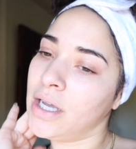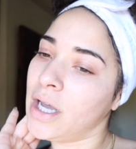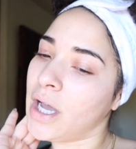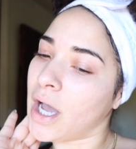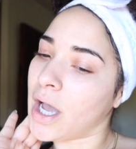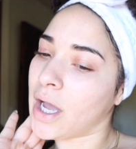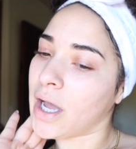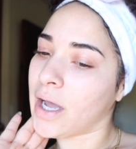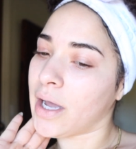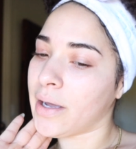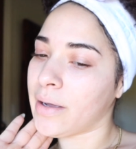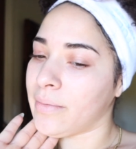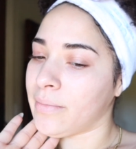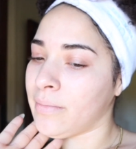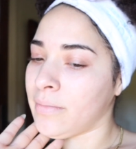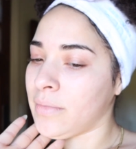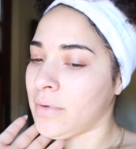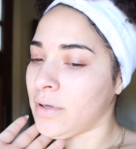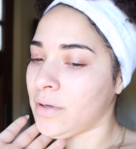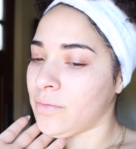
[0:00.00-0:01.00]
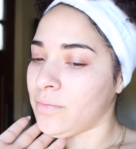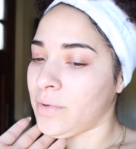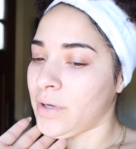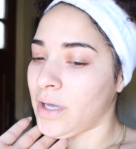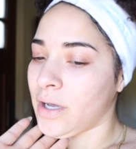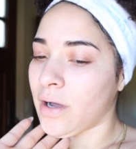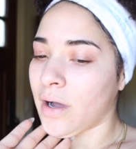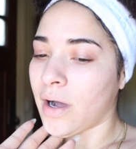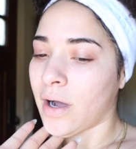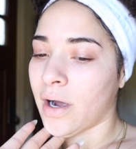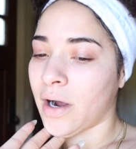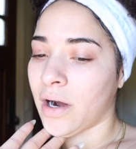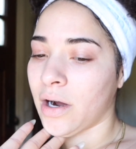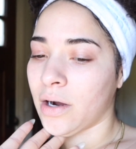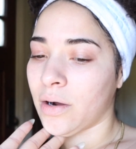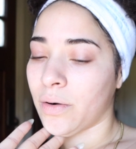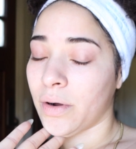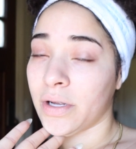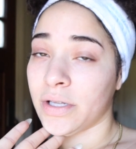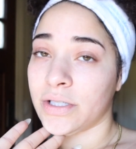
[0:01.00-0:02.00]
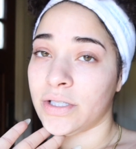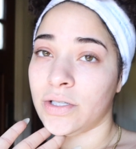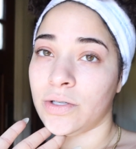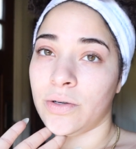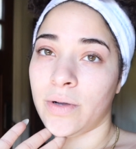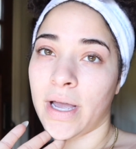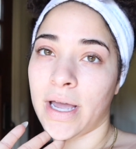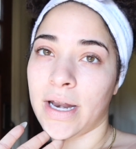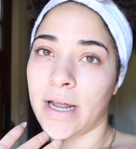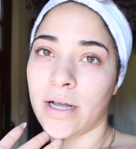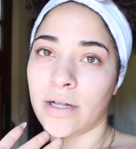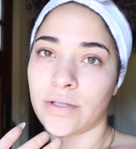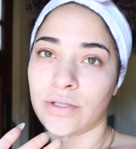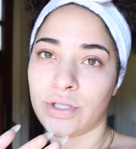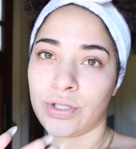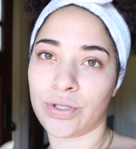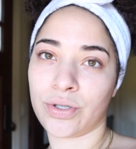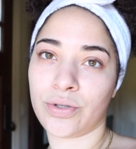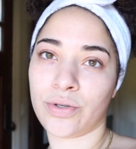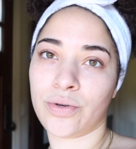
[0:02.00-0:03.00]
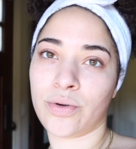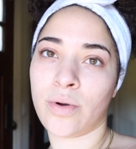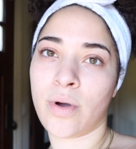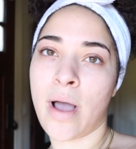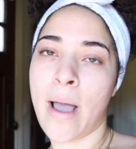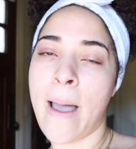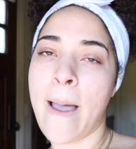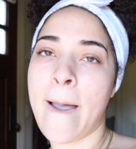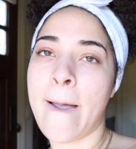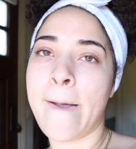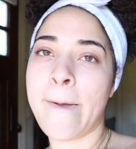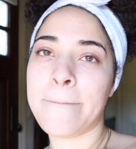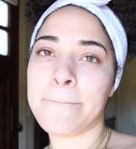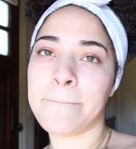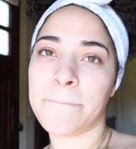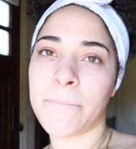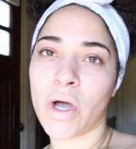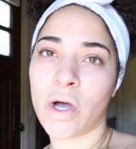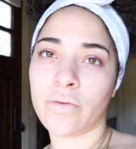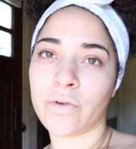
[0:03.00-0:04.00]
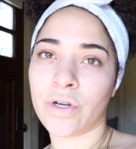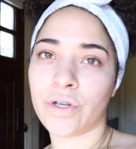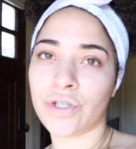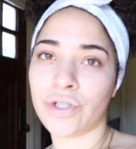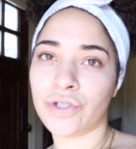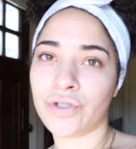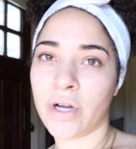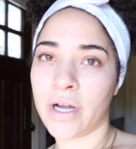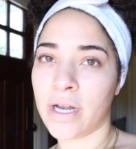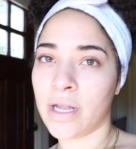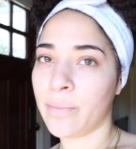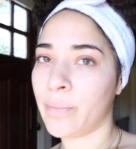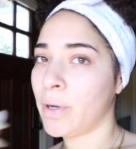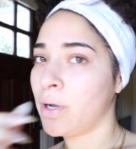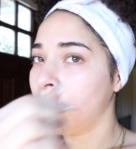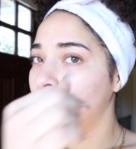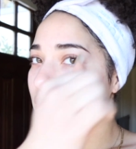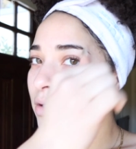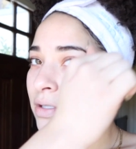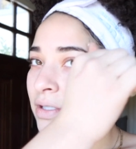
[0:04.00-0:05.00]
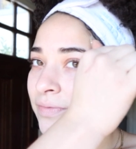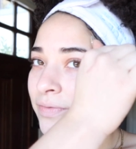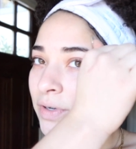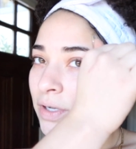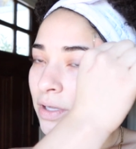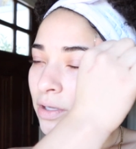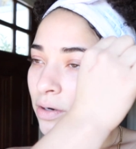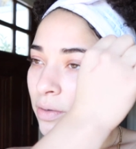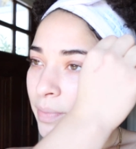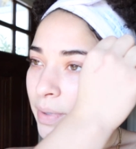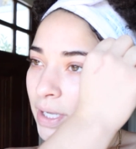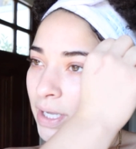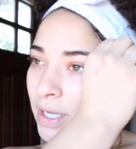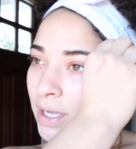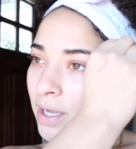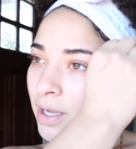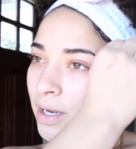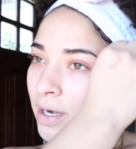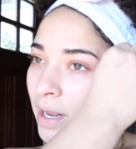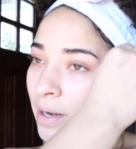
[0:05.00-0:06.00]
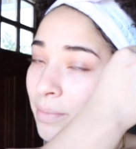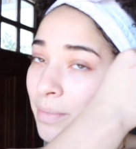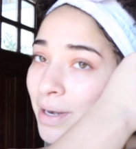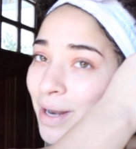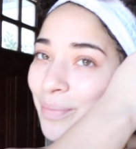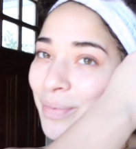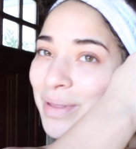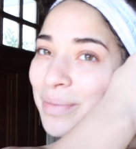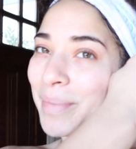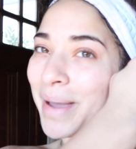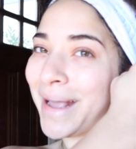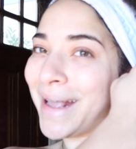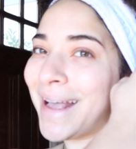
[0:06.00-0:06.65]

We are going to head out to Melrose Trading Post for a little bit and meet up with my